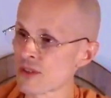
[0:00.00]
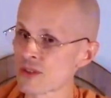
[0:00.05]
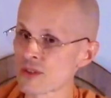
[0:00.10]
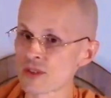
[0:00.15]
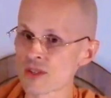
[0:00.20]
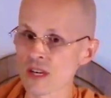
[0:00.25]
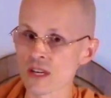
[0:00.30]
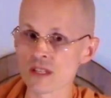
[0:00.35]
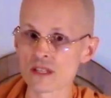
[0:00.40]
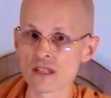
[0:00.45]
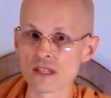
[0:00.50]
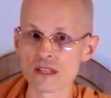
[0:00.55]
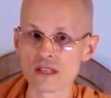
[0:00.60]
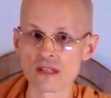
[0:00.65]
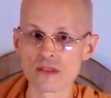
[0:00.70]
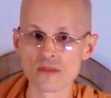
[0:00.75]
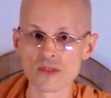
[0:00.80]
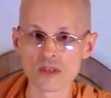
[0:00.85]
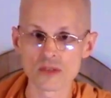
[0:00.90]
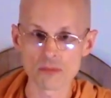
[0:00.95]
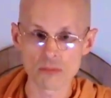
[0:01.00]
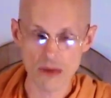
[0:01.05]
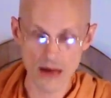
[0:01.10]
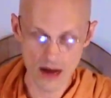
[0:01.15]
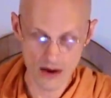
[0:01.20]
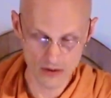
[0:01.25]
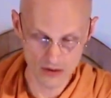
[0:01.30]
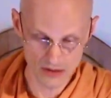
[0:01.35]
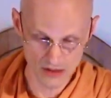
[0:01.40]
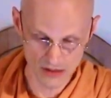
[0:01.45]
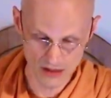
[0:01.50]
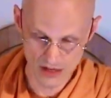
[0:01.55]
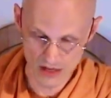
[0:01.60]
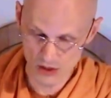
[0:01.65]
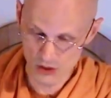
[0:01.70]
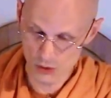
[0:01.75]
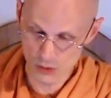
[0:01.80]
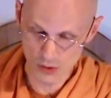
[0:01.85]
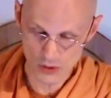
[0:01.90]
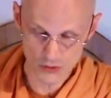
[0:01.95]
shakti, this power,
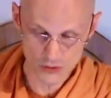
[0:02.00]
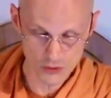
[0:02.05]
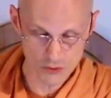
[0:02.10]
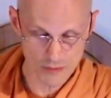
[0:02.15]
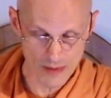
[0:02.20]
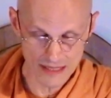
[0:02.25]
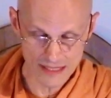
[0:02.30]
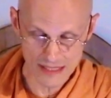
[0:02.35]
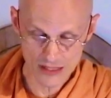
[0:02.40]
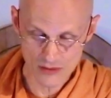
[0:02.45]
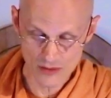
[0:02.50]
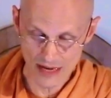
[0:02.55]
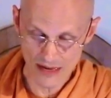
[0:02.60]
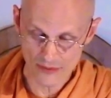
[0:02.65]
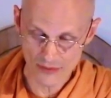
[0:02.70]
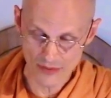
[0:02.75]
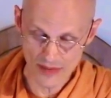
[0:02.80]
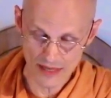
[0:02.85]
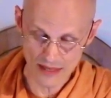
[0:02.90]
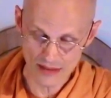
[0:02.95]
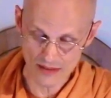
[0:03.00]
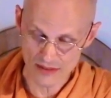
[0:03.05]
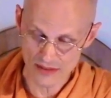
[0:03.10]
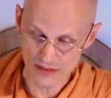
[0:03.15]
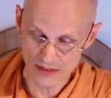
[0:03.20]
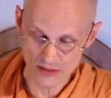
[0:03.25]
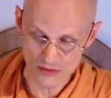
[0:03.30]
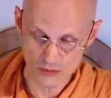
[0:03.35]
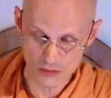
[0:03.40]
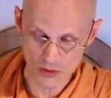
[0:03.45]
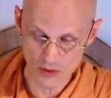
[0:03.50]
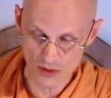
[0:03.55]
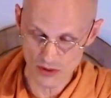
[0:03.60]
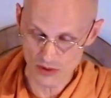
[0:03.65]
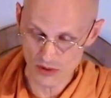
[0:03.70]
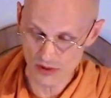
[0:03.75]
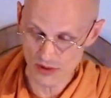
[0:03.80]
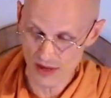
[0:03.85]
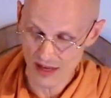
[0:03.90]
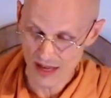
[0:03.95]
you will do many great things in this
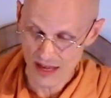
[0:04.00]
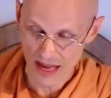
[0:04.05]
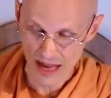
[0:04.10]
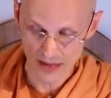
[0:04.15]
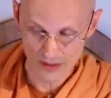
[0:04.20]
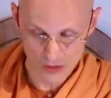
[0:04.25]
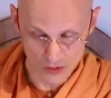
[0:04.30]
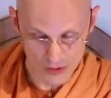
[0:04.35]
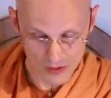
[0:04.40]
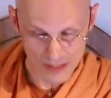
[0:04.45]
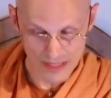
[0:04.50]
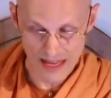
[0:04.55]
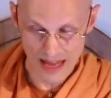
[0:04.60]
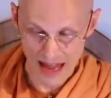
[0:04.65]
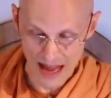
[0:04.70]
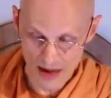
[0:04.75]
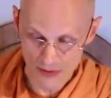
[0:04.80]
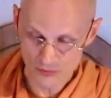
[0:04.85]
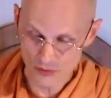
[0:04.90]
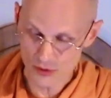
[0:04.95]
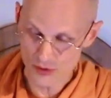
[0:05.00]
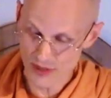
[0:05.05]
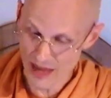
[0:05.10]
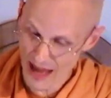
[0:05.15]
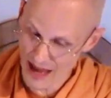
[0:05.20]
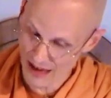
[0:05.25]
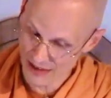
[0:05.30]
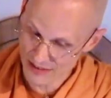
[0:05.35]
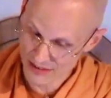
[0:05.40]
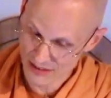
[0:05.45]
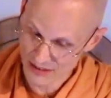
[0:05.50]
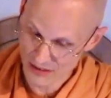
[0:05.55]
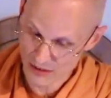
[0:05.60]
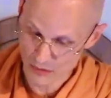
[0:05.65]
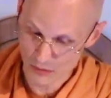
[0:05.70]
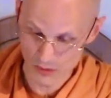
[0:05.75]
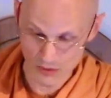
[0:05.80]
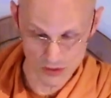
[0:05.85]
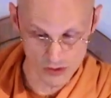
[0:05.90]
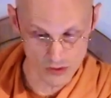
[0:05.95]
world, and only after that
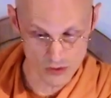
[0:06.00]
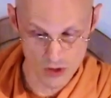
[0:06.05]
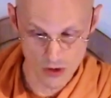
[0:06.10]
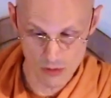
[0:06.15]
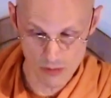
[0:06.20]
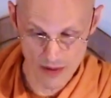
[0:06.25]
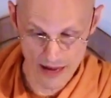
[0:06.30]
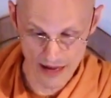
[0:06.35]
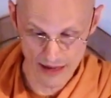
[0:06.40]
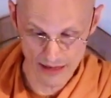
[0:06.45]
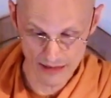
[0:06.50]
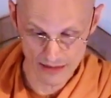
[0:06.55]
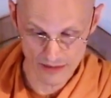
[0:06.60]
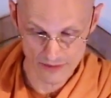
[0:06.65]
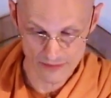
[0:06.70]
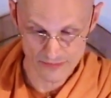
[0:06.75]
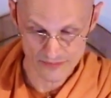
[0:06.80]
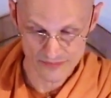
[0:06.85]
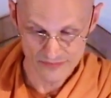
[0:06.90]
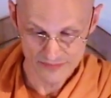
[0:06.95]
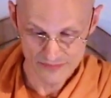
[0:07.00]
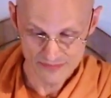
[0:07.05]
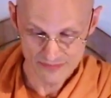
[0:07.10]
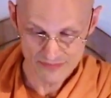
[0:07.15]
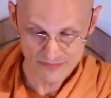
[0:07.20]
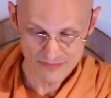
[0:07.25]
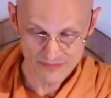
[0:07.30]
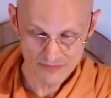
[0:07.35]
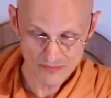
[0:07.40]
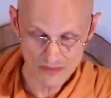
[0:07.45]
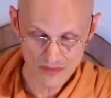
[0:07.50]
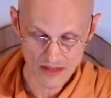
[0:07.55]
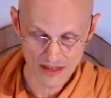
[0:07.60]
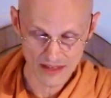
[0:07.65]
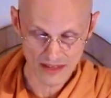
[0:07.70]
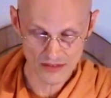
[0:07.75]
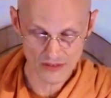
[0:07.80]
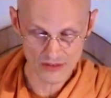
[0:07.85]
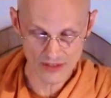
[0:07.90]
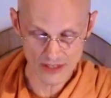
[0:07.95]
will you go back."
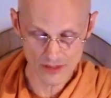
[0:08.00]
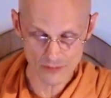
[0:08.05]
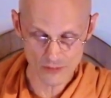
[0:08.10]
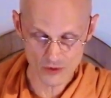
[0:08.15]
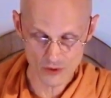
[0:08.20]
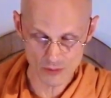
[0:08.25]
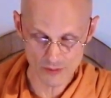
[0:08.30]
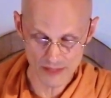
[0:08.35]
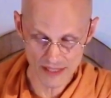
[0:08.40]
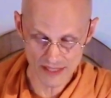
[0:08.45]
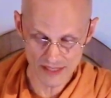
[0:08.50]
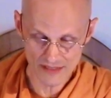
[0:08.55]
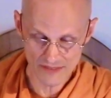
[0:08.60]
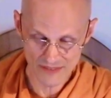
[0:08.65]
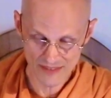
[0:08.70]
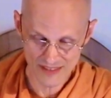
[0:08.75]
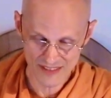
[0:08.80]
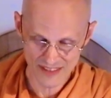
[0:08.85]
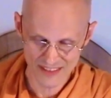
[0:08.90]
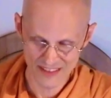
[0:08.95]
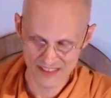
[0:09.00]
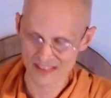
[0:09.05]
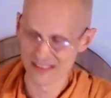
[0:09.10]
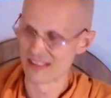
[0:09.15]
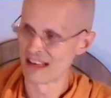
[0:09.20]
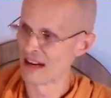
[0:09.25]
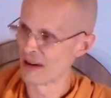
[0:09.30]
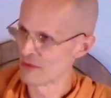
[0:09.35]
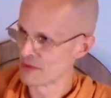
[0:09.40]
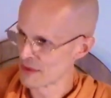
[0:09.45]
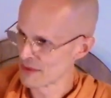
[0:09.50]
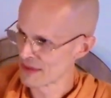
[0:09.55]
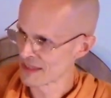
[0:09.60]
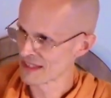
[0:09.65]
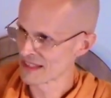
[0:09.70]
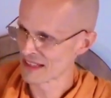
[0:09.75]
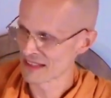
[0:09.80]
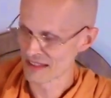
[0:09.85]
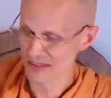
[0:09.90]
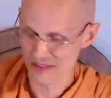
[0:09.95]
It seems to me, now
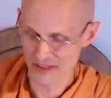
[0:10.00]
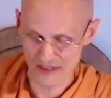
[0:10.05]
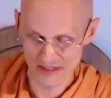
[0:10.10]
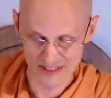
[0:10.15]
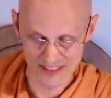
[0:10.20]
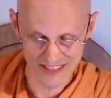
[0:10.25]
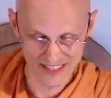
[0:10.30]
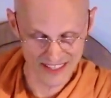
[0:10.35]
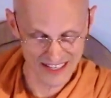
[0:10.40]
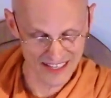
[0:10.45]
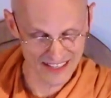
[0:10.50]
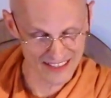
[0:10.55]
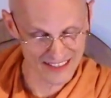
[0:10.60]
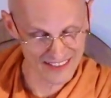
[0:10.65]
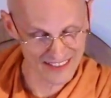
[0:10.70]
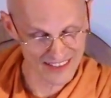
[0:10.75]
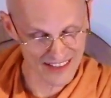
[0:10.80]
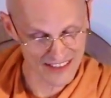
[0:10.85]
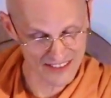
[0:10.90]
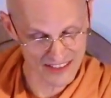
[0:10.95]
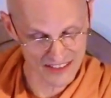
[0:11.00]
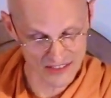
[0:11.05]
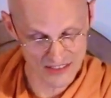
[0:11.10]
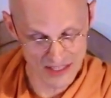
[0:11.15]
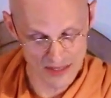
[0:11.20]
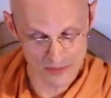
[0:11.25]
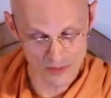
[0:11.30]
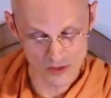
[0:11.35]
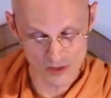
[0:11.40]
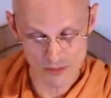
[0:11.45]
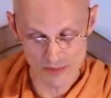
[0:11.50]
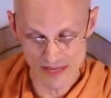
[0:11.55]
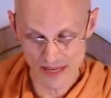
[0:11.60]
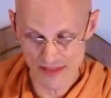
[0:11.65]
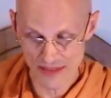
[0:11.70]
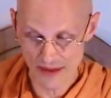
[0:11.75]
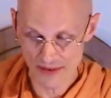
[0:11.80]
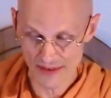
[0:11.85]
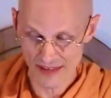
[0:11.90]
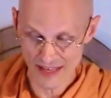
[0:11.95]
Vivekananda talking again, he says, "It seems to me
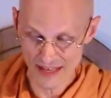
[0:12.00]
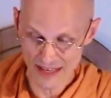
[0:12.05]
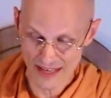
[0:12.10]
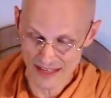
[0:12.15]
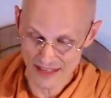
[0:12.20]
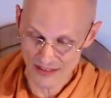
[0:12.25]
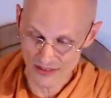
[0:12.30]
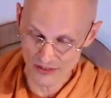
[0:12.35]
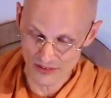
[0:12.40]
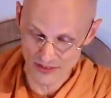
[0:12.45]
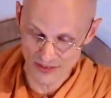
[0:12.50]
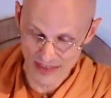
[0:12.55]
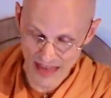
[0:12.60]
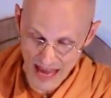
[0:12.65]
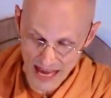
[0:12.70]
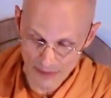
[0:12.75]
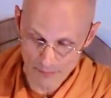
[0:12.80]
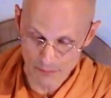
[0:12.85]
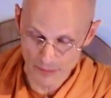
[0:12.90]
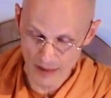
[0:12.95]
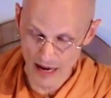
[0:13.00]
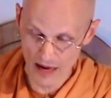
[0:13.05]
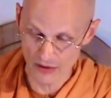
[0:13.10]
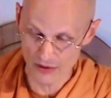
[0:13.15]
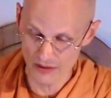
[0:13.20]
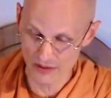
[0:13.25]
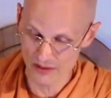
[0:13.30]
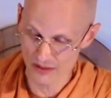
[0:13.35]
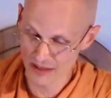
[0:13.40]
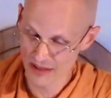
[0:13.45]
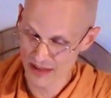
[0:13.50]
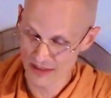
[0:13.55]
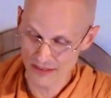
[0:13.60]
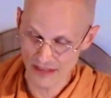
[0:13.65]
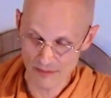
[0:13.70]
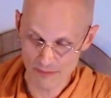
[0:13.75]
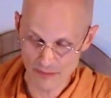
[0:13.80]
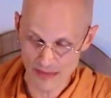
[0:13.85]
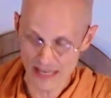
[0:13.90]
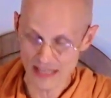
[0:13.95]
that it is that power
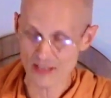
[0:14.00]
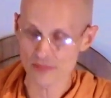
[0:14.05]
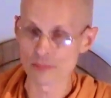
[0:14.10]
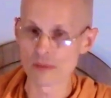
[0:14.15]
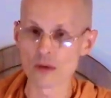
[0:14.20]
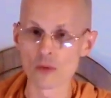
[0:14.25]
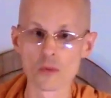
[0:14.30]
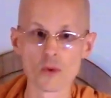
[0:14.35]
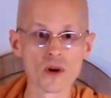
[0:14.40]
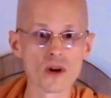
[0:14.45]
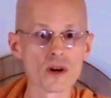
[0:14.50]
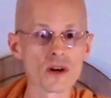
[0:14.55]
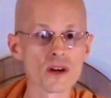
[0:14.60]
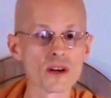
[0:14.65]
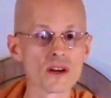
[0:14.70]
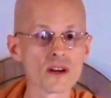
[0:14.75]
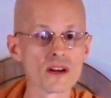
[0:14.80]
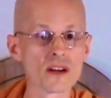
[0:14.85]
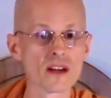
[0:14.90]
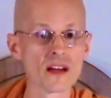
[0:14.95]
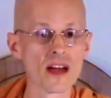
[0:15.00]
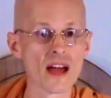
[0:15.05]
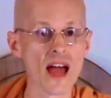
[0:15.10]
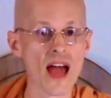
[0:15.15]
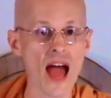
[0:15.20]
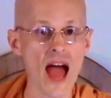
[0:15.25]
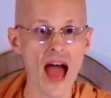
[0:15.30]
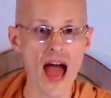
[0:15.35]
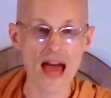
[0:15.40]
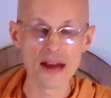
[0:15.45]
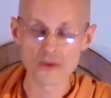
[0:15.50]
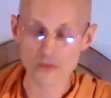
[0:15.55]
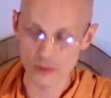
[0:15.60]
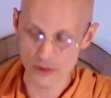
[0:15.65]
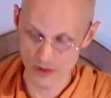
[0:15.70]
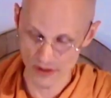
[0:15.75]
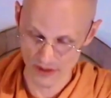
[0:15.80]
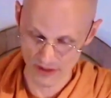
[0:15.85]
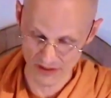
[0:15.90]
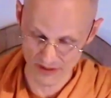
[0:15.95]
that makes me work and
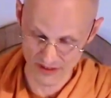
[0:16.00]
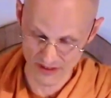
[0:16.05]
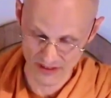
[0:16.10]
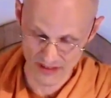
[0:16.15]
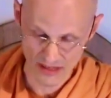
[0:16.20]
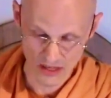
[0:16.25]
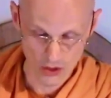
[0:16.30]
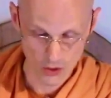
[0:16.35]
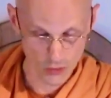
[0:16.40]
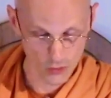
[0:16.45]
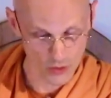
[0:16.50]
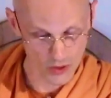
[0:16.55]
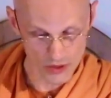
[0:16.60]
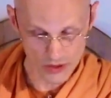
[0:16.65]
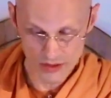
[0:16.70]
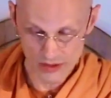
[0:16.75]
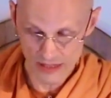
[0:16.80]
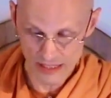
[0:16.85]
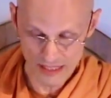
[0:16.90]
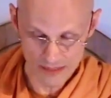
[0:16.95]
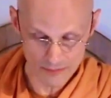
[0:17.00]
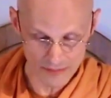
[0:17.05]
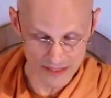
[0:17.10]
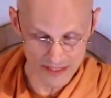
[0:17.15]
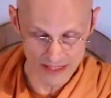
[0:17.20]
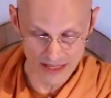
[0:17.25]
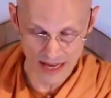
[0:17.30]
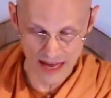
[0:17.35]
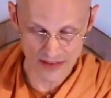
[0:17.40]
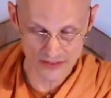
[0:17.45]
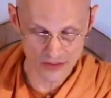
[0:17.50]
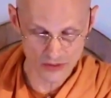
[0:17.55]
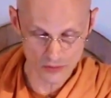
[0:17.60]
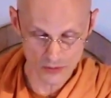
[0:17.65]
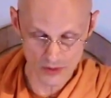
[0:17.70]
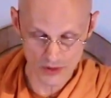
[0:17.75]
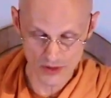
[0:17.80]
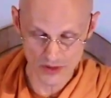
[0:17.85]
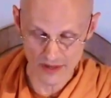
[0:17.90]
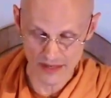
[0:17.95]
work, whirling me, as it
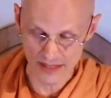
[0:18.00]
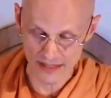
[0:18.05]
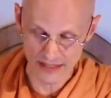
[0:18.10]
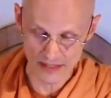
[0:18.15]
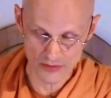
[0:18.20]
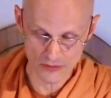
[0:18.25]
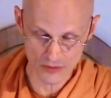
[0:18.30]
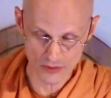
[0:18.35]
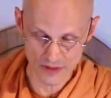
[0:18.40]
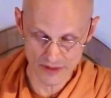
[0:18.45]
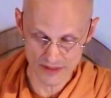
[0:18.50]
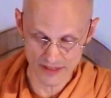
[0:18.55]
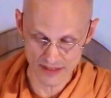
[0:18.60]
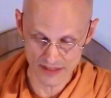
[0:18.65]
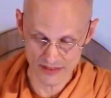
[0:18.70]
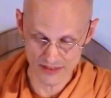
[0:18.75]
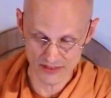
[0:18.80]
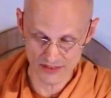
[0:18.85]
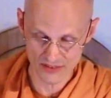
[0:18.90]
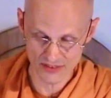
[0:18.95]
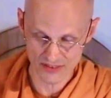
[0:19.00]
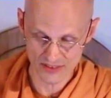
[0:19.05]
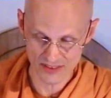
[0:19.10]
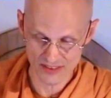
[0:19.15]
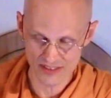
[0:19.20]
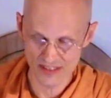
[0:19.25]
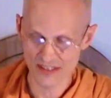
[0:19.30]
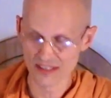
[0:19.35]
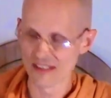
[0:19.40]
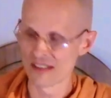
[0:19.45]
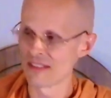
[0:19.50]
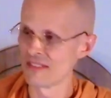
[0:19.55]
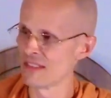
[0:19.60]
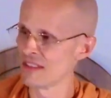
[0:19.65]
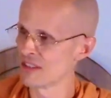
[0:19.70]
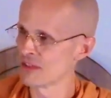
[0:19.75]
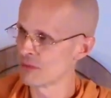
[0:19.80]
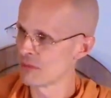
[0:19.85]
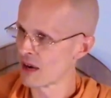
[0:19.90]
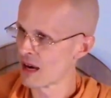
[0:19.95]
were, in its vortex.
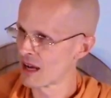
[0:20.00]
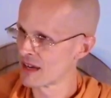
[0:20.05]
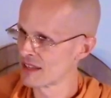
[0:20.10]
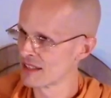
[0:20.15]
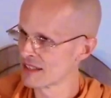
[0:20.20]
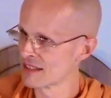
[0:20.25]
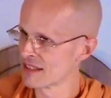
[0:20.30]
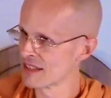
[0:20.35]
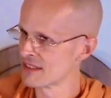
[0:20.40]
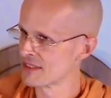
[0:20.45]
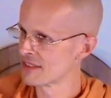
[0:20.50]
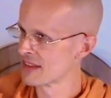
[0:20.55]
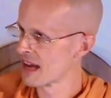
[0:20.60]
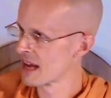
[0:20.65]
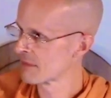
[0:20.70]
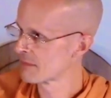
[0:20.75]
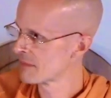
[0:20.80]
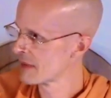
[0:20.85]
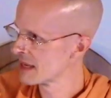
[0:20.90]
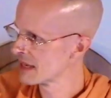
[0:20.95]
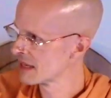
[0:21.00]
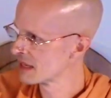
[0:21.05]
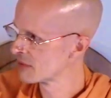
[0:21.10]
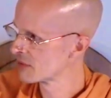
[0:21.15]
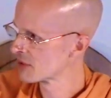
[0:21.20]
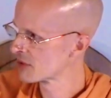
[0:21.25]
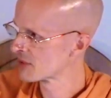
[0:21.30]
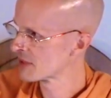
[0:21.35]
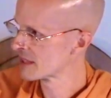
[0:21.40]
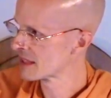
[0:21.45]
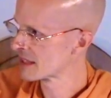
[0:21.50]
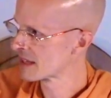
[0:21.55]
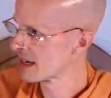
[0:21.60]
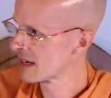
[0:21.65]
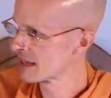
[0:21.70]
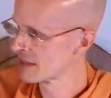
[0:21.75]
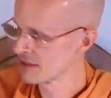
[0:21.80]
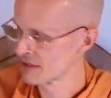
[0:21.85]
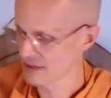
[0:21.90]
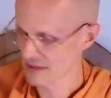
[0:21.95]
This body is not made for sitting
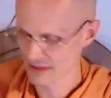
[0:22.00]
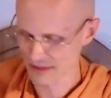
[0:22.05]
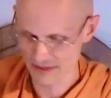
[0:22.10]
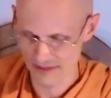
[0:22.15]
idle."